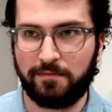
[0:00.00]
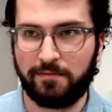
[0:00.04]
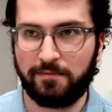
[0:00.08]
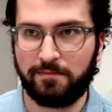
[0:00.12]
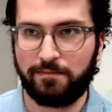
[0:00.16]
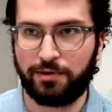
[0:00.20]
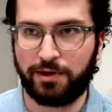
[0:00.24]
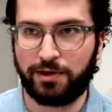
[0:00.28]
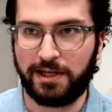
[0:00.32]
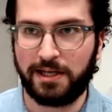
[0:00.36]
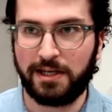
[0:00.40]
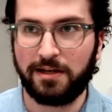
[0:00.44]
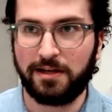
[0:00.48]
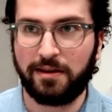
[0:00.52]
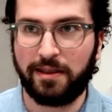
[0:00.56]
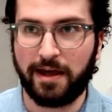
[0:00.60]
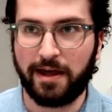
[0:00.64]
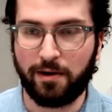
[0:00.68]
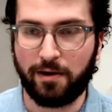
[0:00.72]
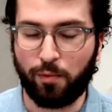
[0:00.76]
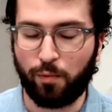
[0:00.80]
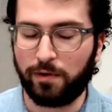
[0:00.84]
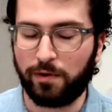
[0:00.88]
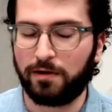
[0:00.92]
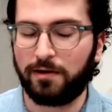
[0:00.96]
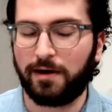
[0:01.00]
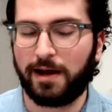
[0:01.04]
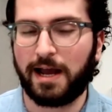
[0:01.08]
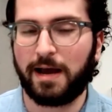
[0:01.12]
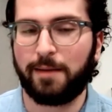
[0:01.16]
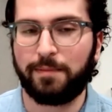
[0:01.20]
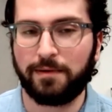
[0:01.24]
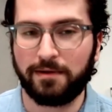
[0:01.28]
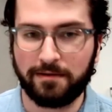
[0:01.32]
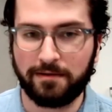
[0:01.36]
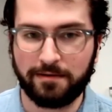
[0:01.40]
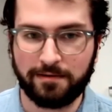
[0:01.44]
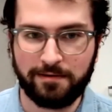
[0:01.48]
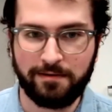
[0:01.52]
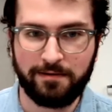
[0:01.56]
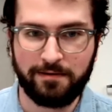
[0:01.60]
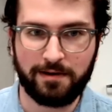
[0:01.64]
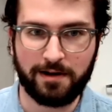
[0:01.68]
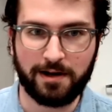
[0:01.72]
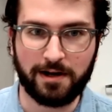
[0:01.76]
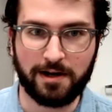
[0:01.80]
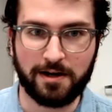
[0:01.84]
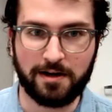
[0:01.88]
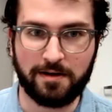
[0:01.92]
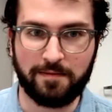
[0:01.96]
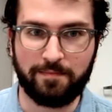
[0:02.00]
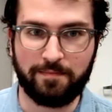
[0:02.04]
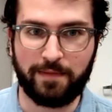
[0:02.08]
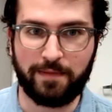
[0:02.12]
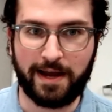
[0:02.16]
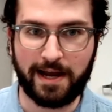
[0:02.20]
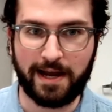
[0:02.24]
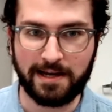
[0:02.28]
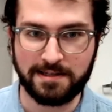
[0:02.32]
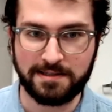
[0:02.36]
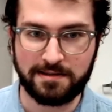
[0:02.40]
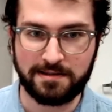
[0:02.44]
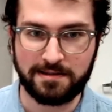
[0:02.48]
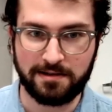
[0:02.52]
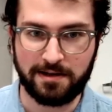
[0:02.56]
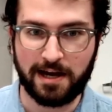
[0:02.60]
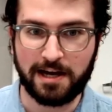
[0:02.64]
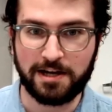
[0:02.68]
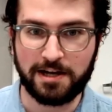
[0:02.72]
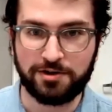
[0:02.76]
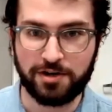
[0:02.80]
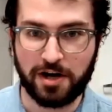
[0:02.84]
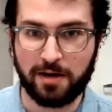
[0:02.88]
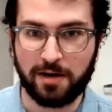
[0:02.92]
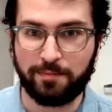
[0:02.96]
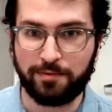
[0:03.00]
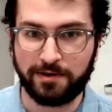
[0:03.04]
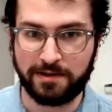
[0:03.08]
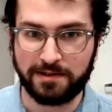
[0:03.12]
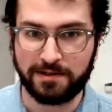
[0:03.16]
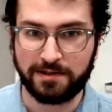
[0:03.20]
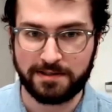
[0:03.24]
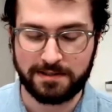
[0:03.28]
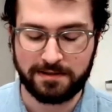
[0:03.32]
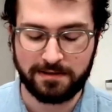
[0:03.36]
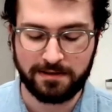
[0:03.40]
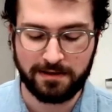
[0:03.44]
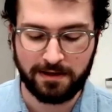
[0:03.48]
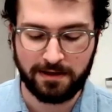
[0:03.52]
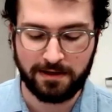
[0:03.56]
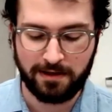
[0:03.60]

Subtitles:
bleed that will happen as the dye droplets